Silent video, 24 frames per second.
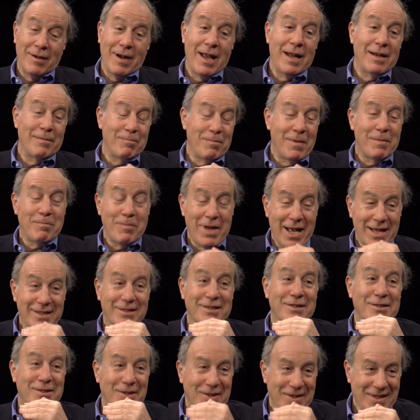they're
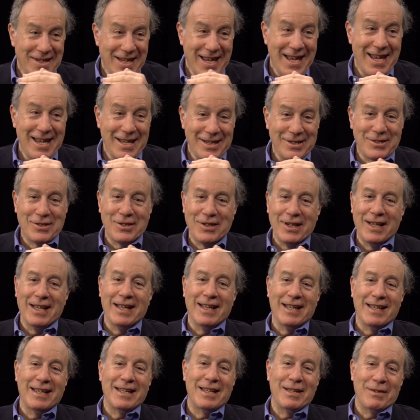past a certain age,
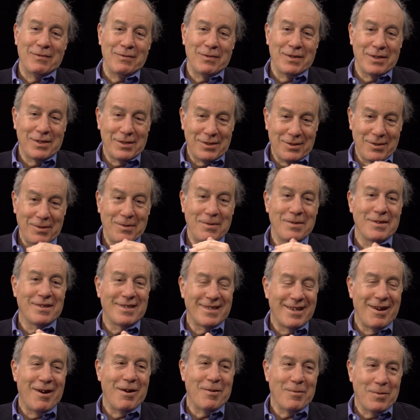if the
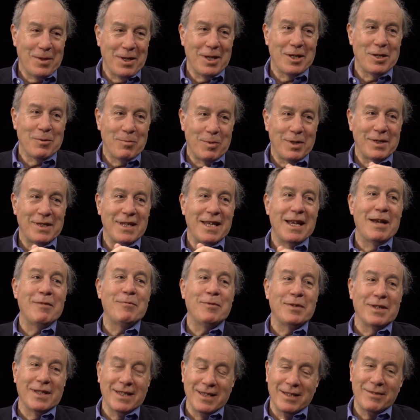students aren't willing to put the
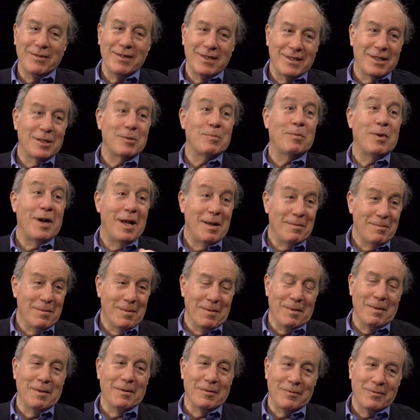effort in, there is this
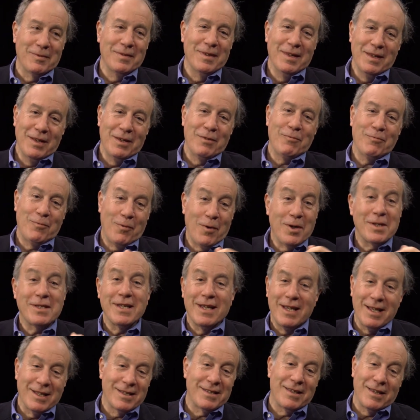problem of
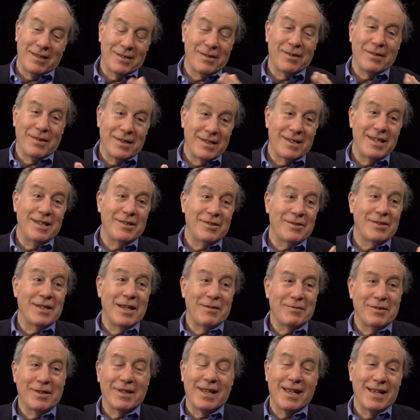forcing, if the teachers
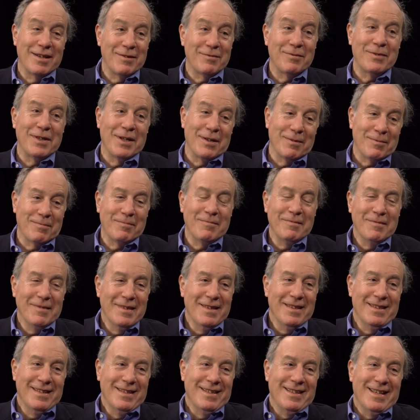have to kind of,
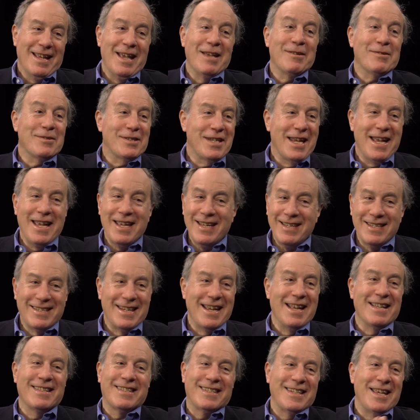entertain,
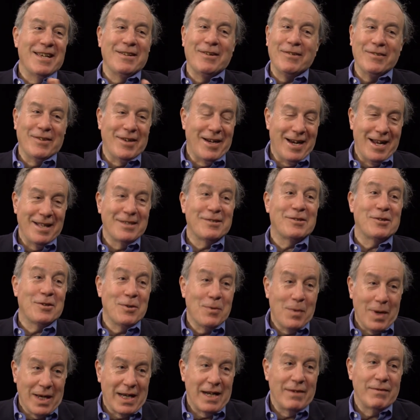dance, stand on their heads,
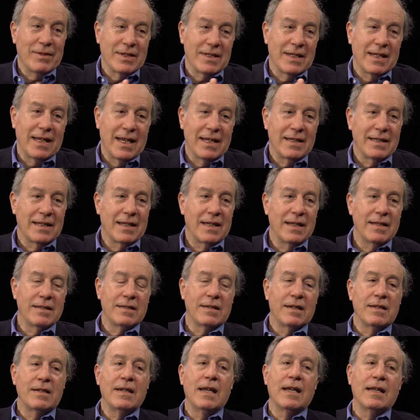do whatever to get the kids
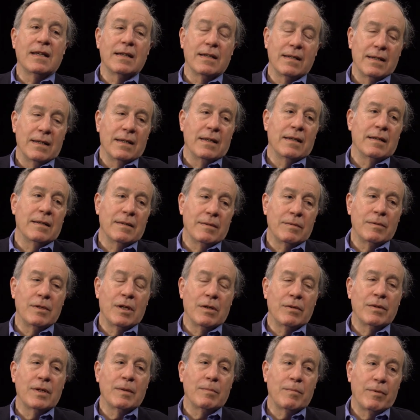to take
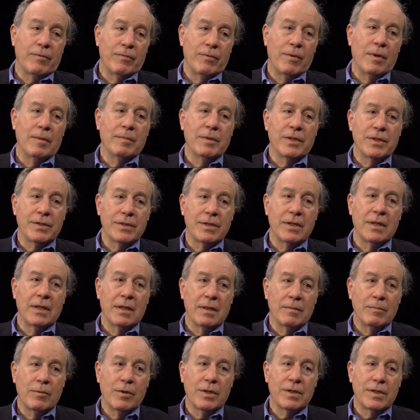their performance
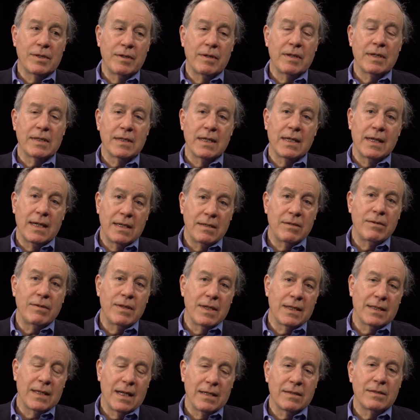more seriously. And I do
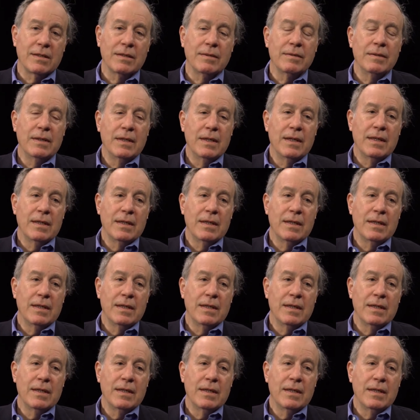think that's a